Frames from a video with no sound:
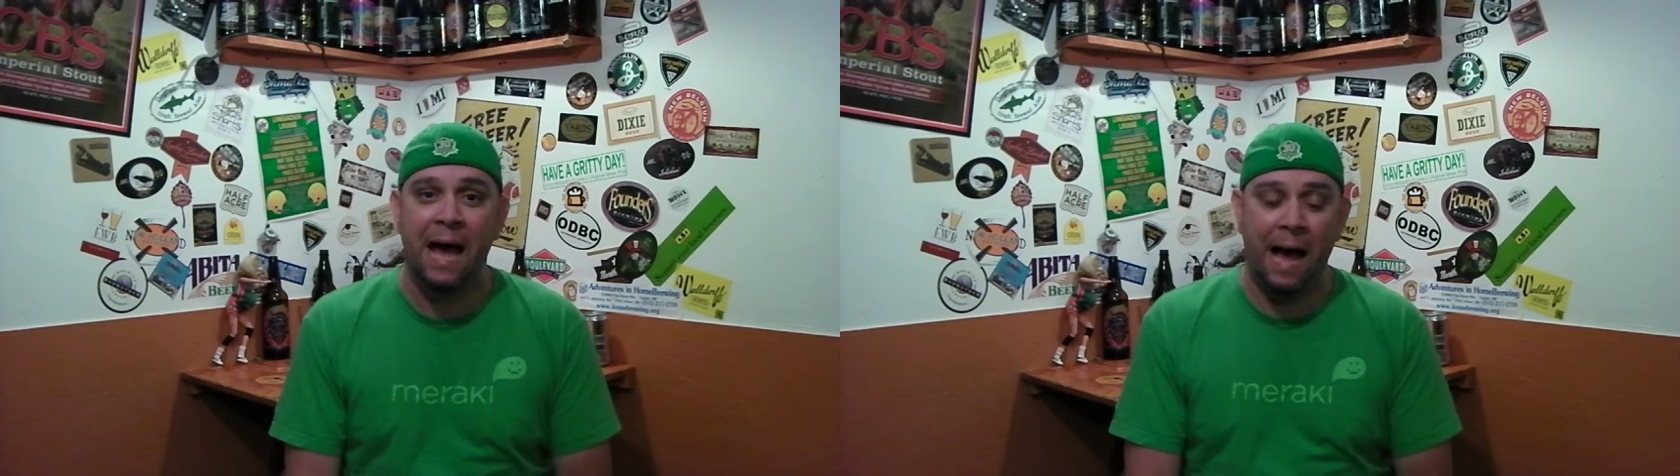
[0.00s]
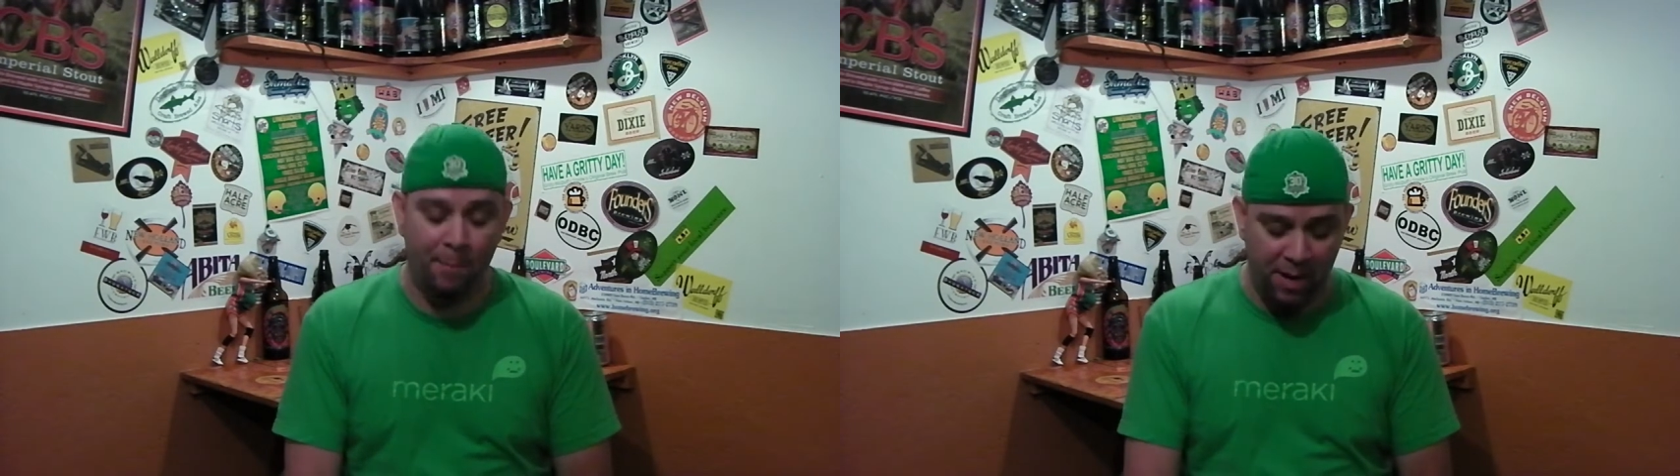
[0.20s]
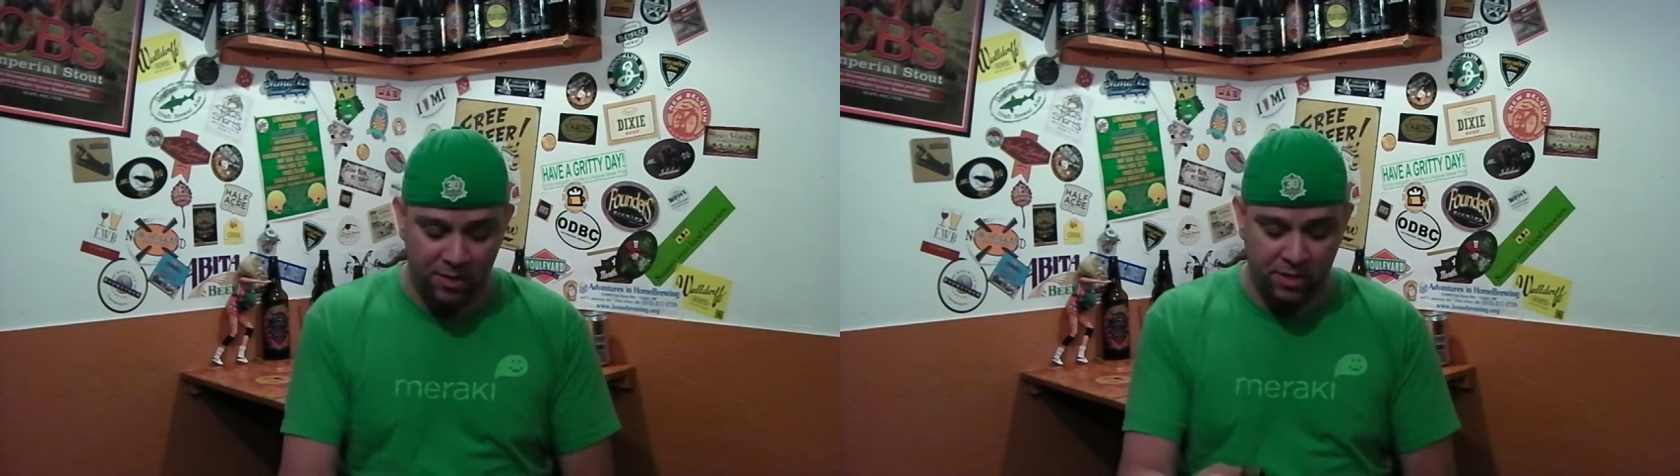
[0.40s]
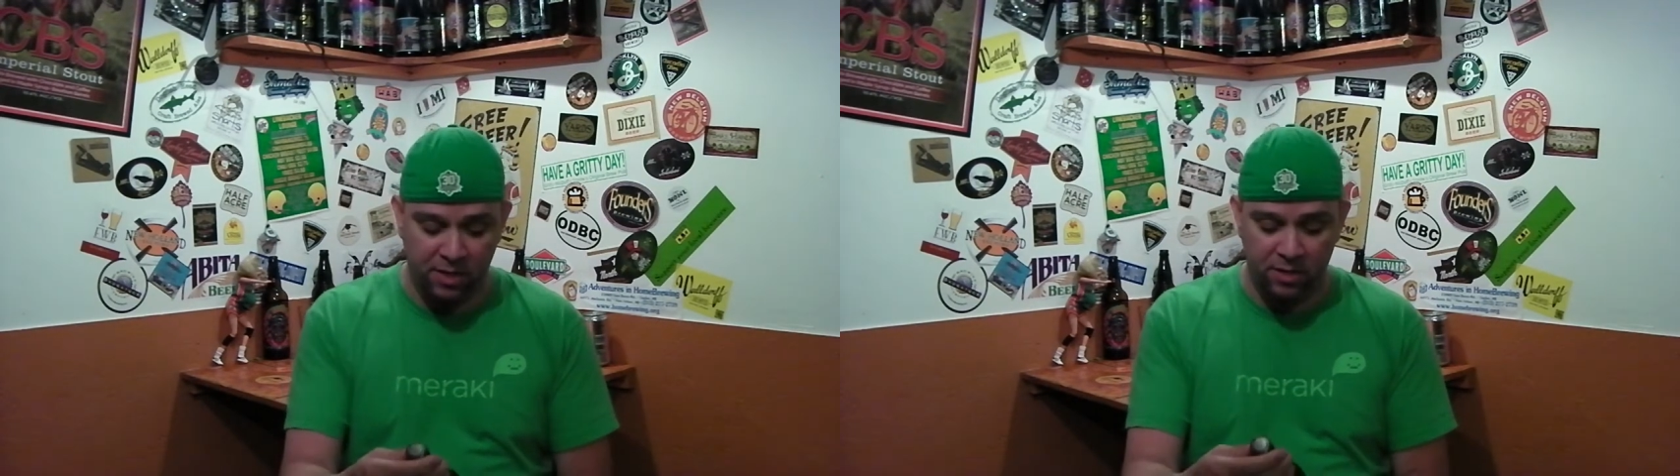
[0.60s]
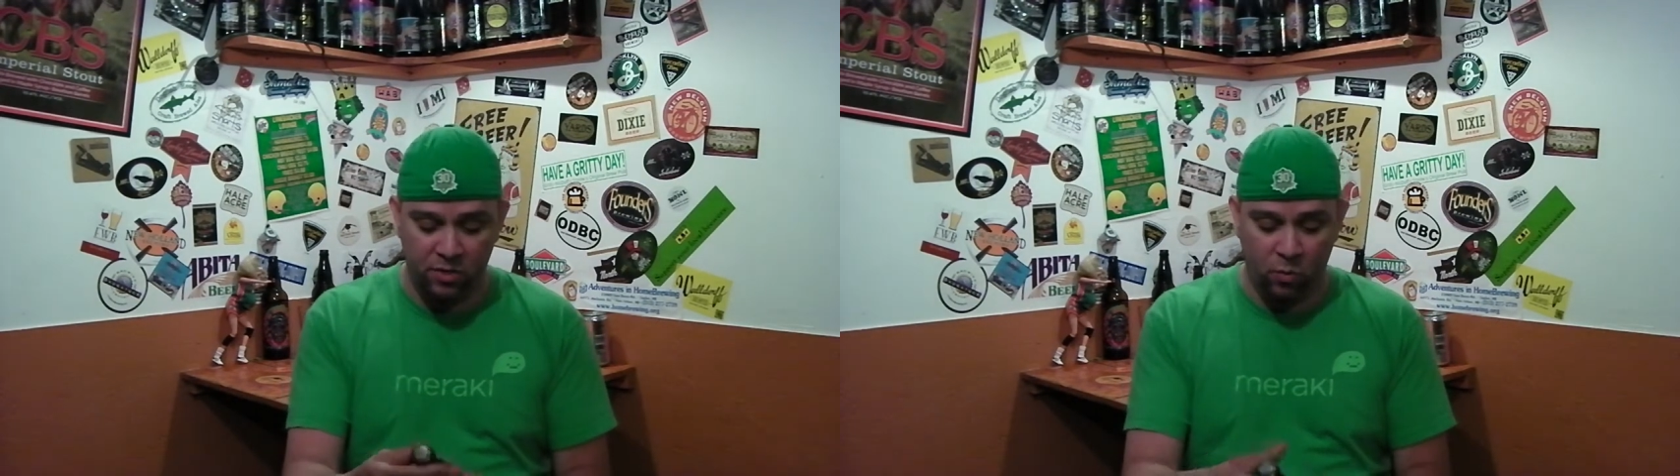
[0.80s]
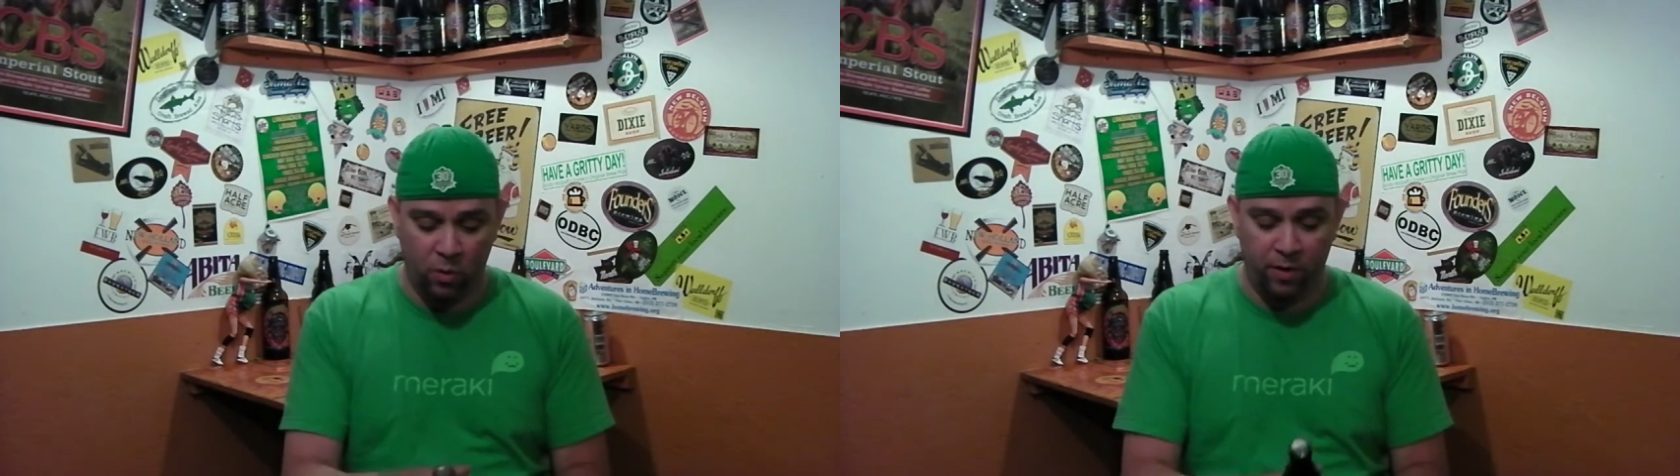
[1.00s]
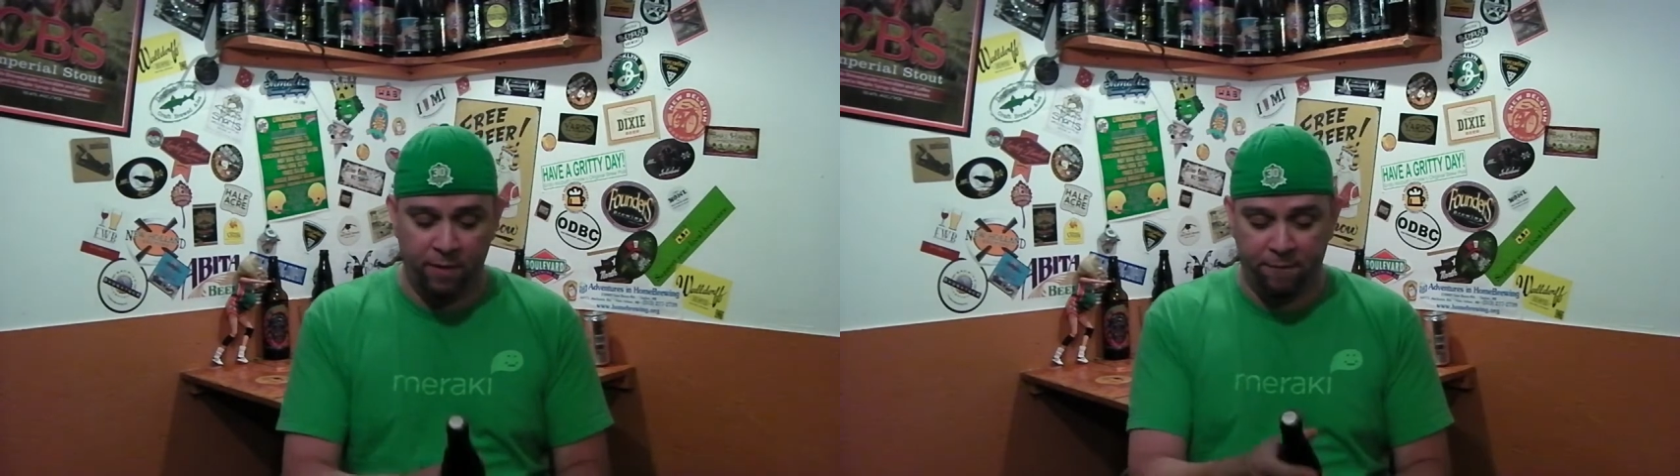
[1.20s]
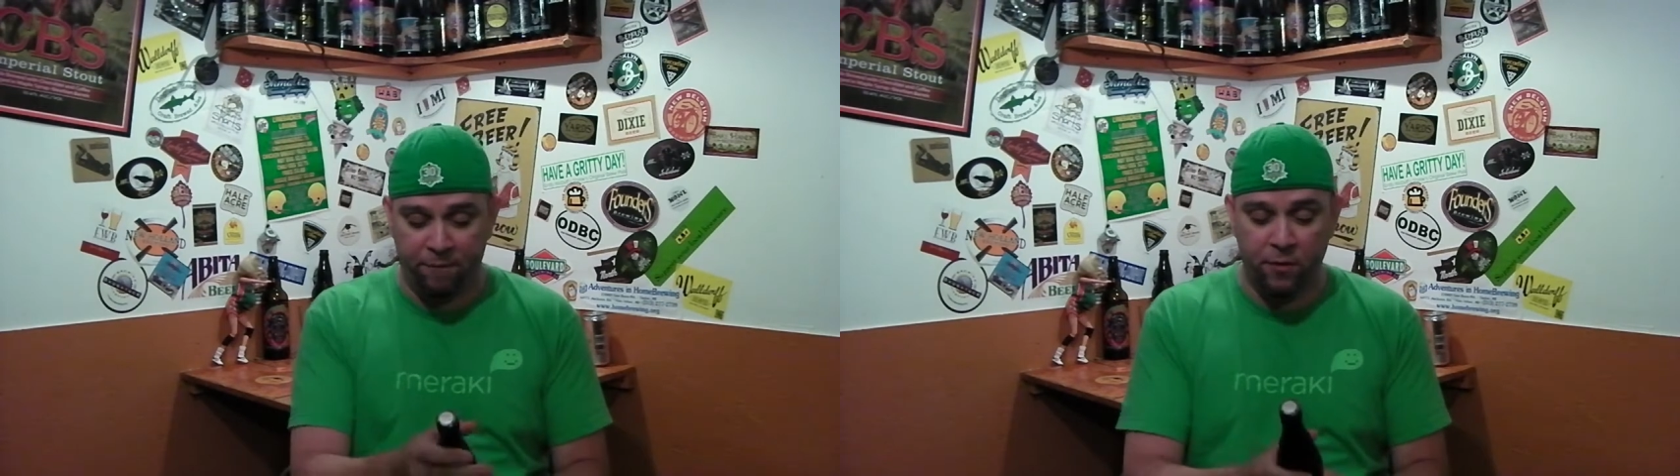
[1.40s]
I'm actually going to do one of
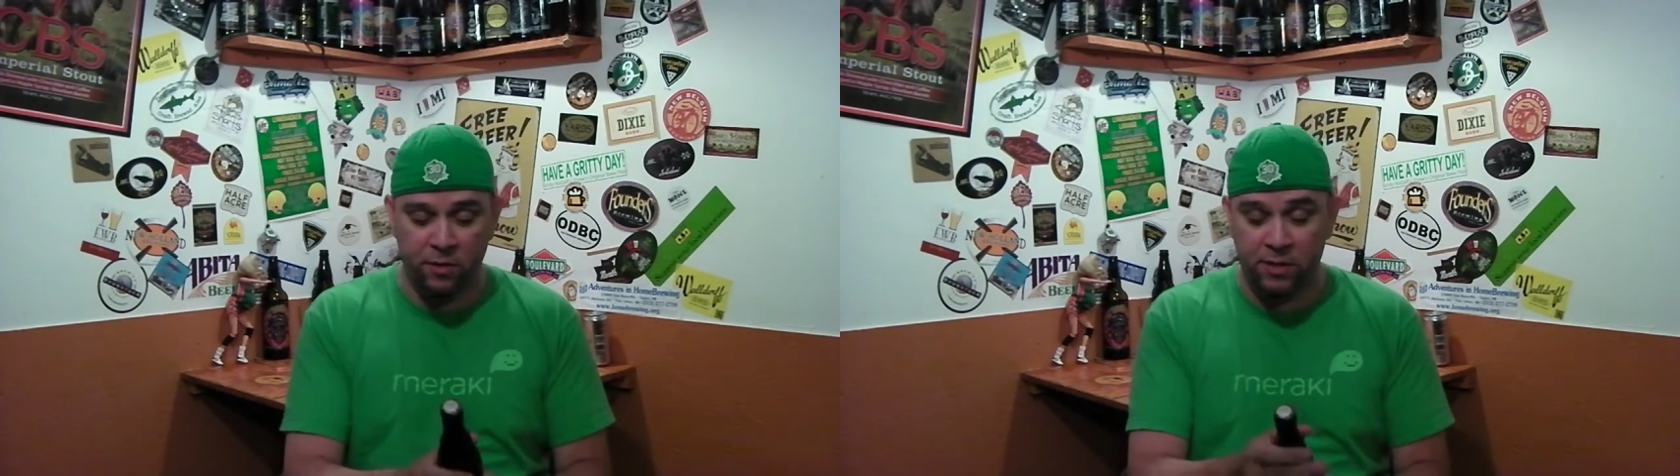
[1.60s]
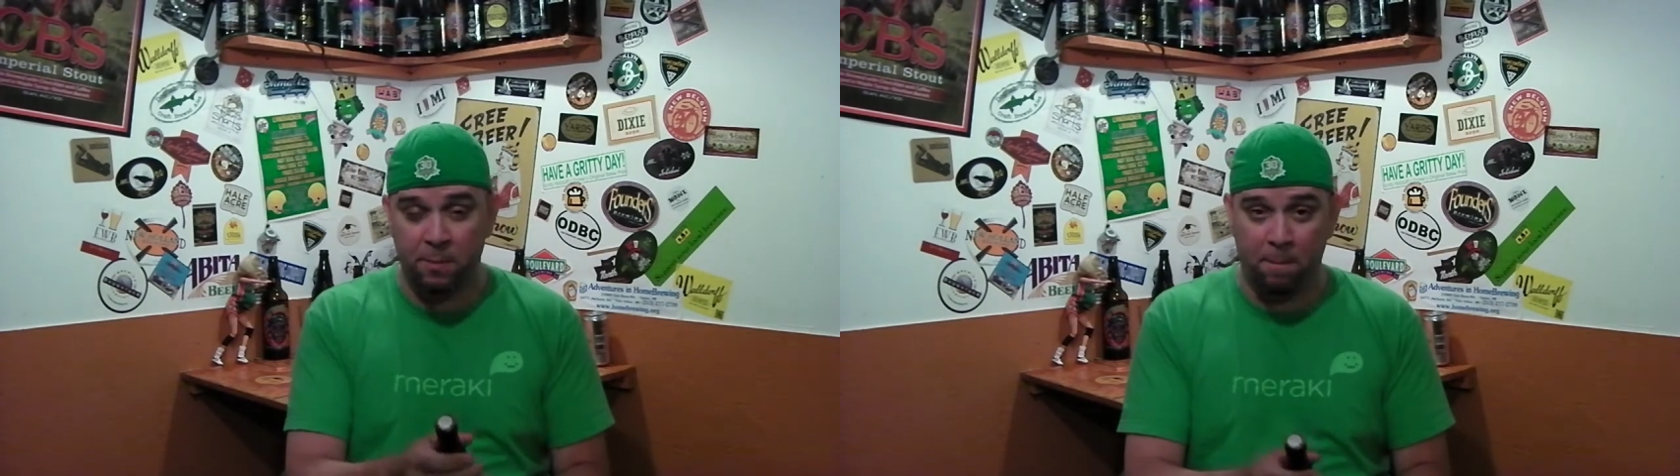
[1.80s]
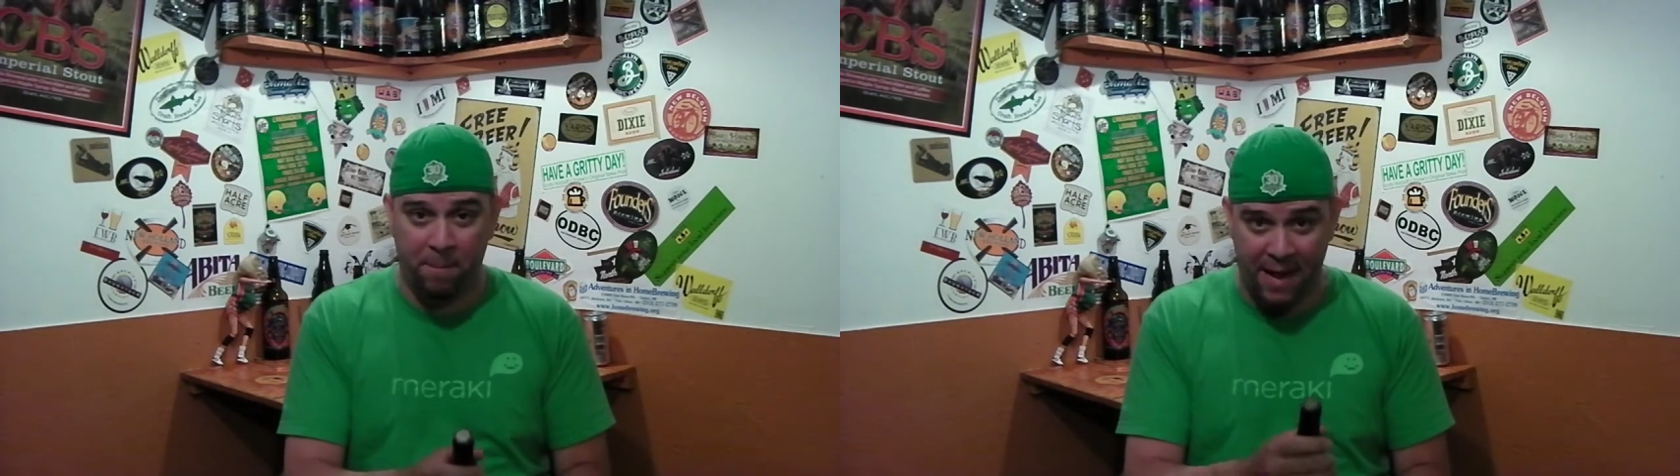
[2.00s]
the first